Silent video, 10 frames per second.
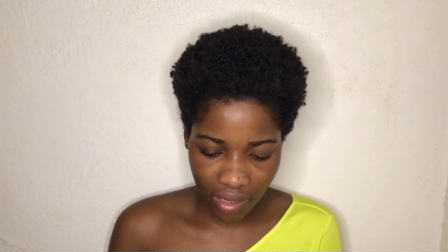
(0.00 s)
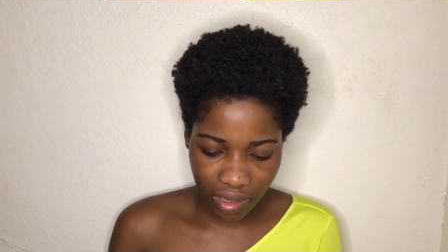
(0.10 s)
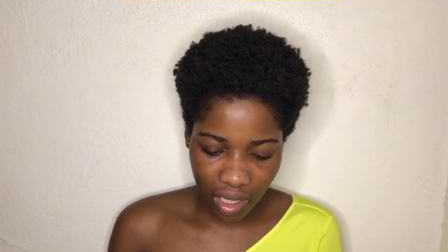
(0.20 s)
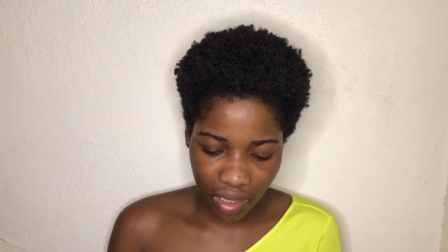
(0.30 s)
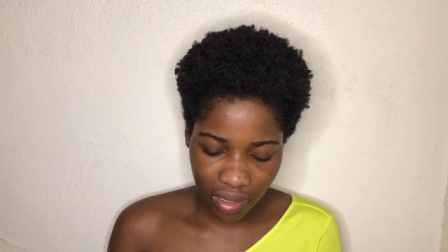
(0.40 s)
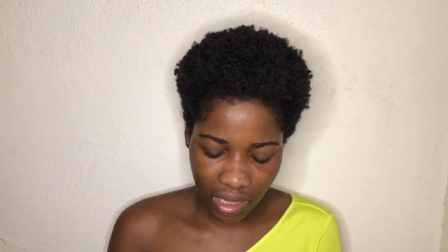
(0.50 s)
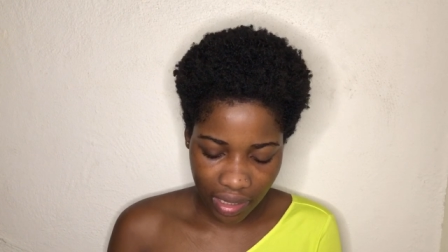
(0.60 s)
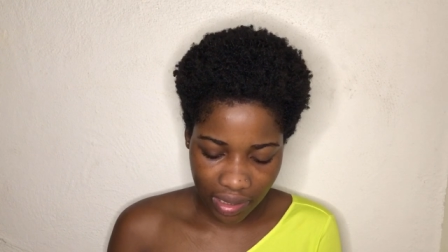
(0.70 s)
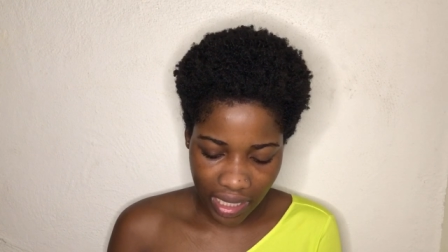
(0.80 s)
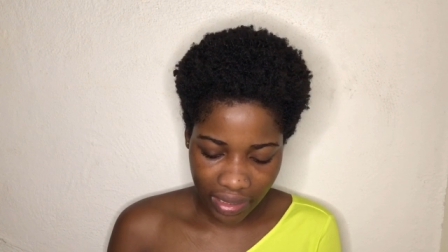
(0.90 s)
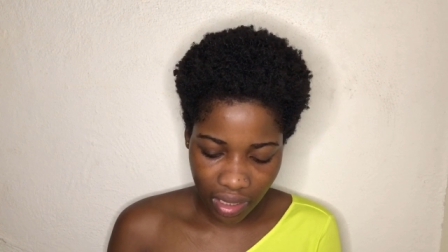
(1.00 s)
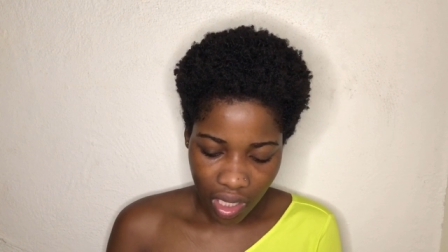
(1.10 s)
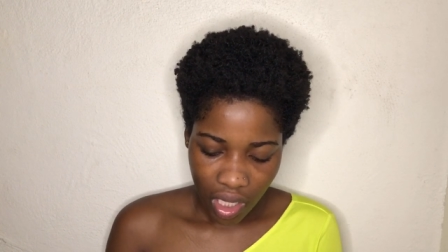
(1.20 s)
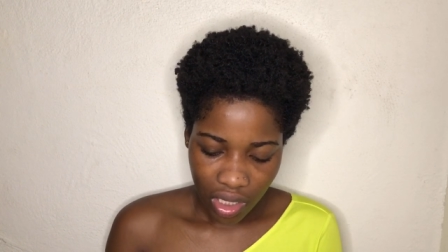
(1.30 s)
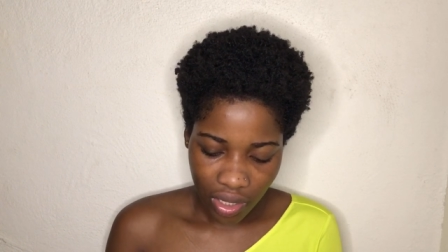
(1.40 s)
Other things that
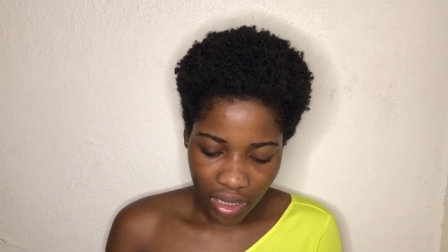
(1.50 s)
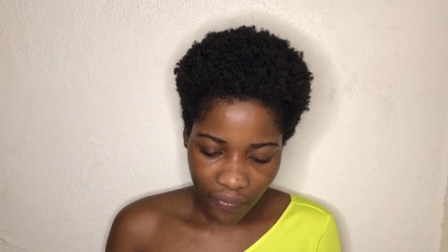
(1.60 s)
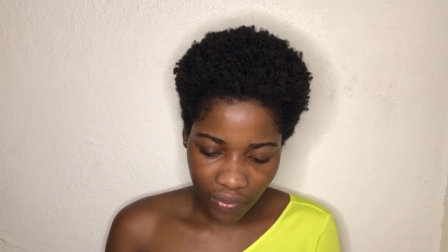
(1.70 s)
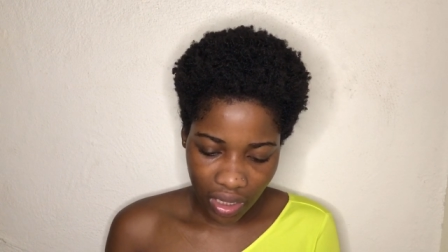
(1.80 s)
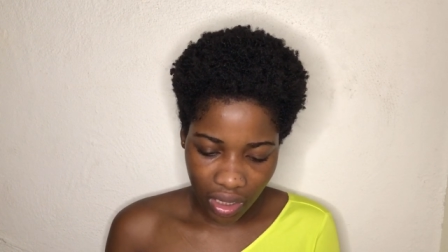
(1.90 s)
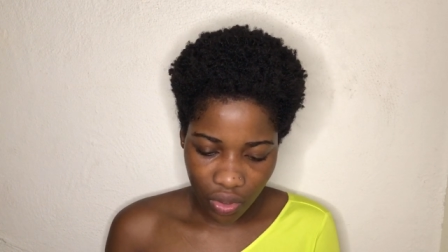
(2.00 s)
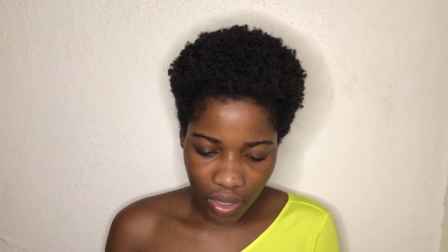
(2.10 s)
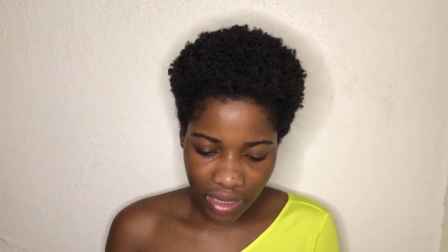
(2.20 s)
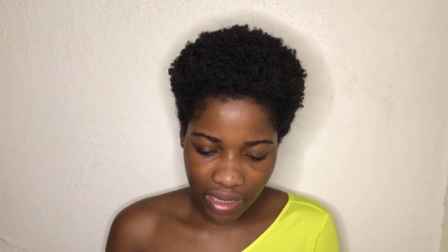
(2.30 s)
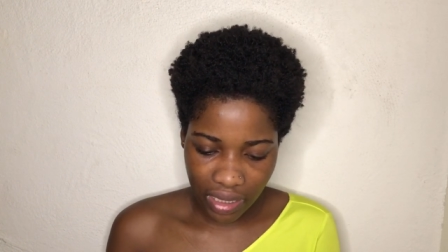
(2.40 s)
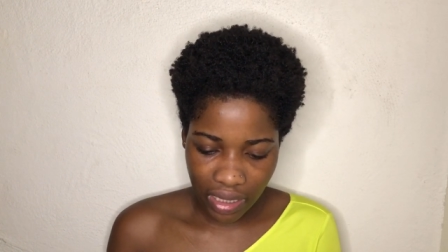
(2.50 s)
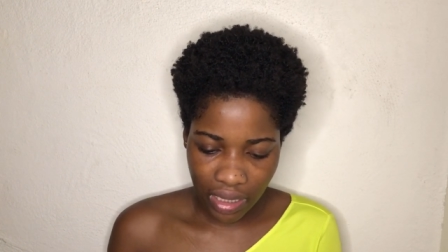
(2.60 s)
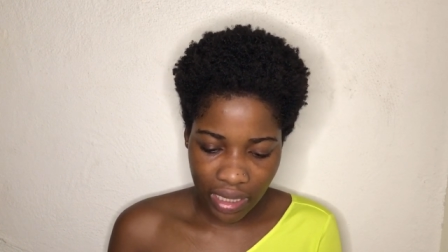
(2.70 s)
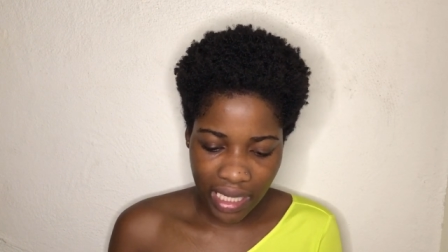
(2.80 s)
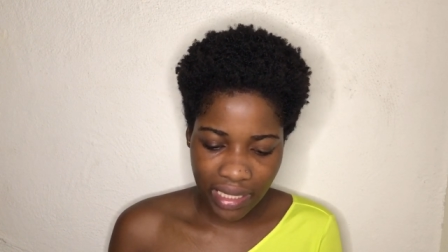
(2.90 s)
you're definitely going to need,
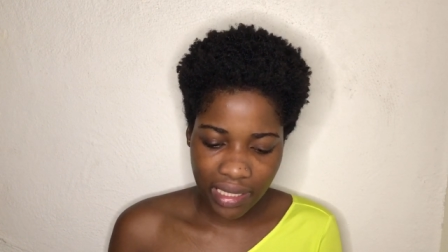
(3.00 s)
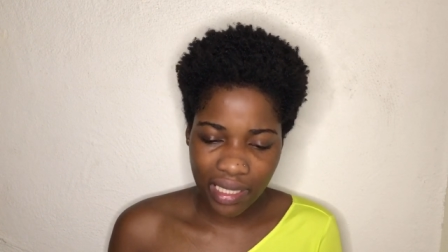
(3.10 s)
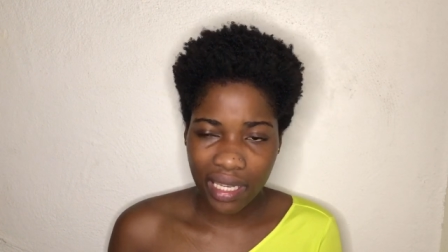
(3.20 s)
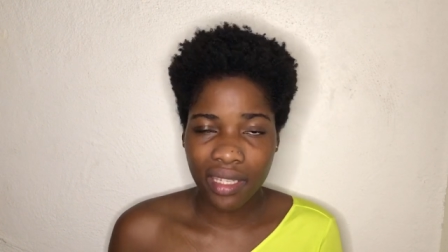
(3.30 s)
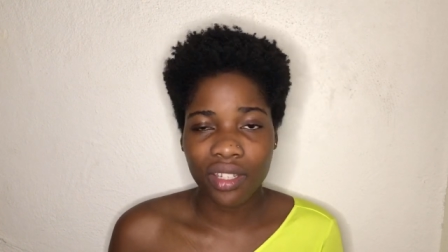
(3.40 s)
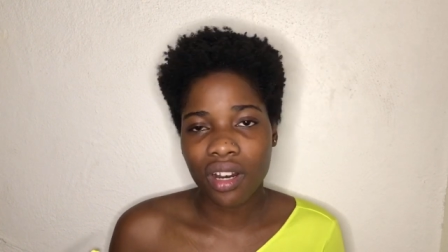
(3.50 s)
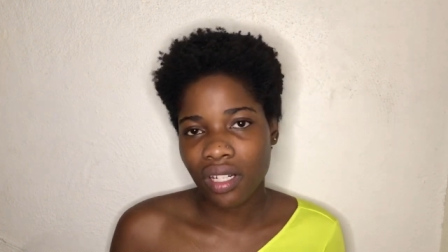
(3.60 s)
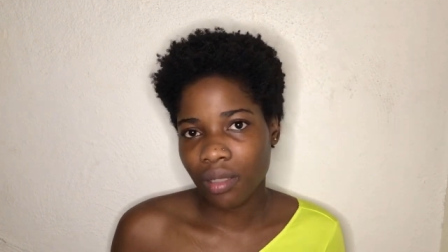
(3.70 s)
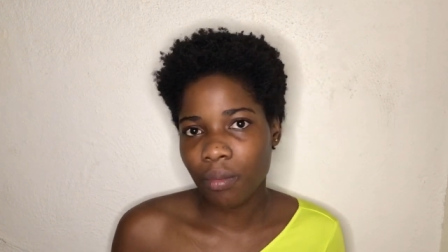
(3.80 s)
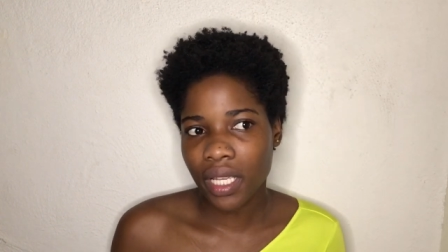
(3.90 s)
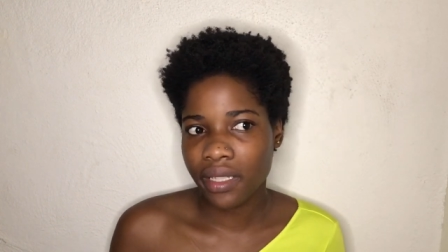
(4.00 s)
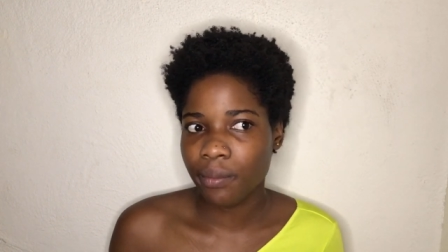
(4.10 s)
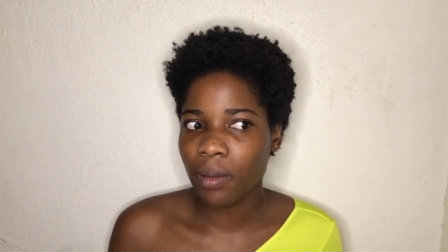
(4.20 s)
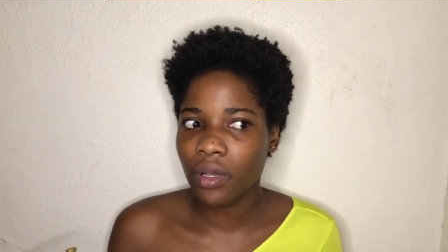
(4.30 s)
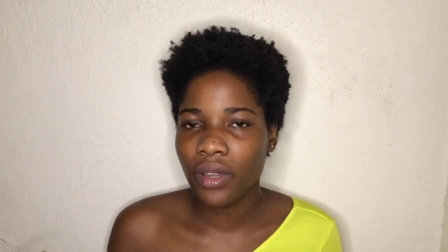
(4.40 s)
as I say, you're on the plane, you're
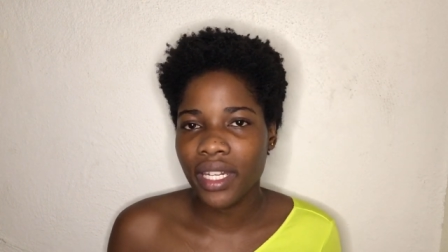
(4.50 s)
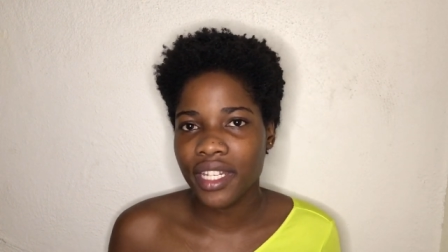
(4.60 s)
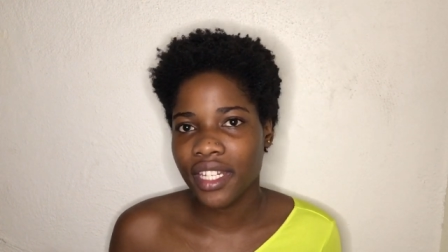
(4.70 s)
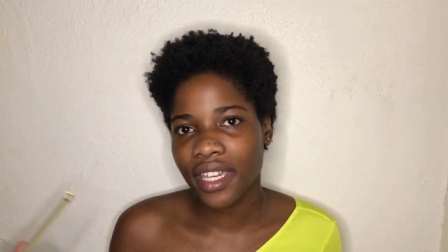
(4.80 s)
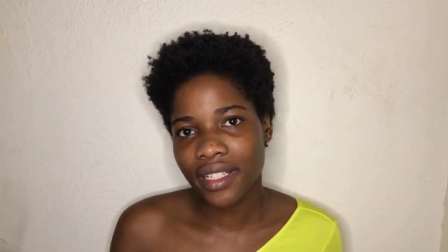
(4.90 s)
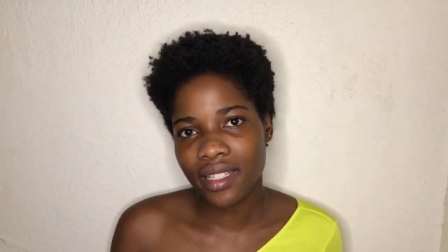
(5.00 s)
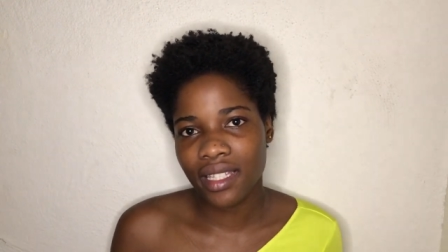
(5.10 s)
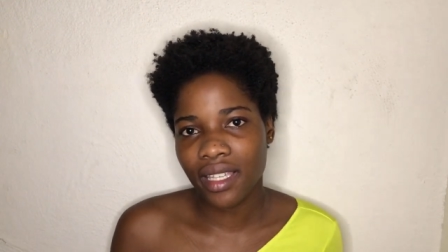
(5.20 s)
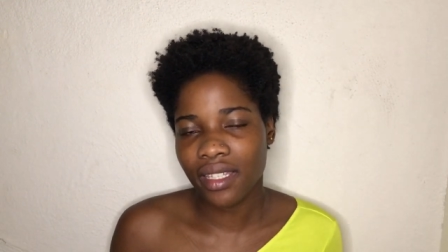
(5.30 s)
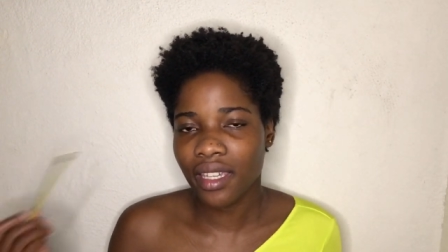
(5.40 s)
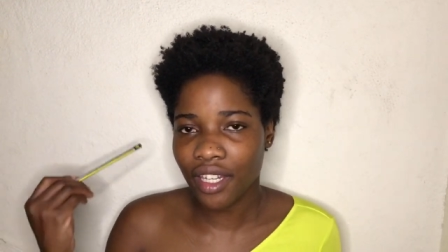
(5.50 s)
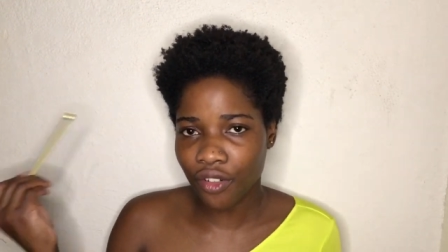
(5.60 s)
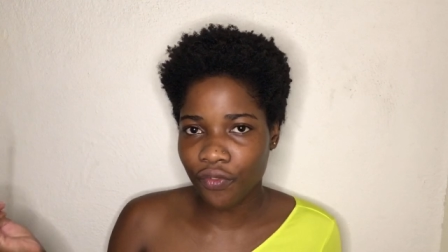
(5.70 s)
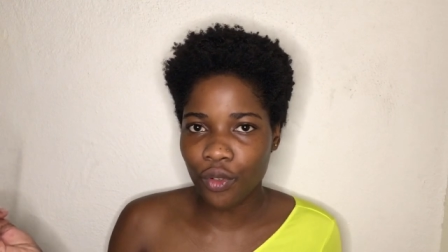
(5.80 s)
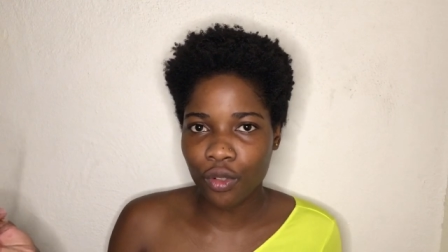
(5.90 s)
probably going to need your headset, your
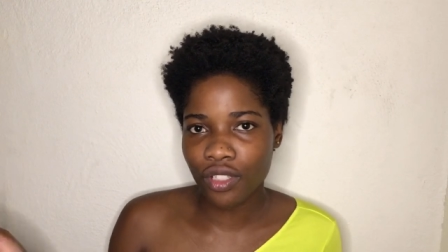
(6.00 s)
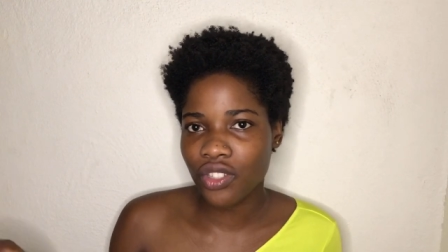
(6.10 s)
earphones.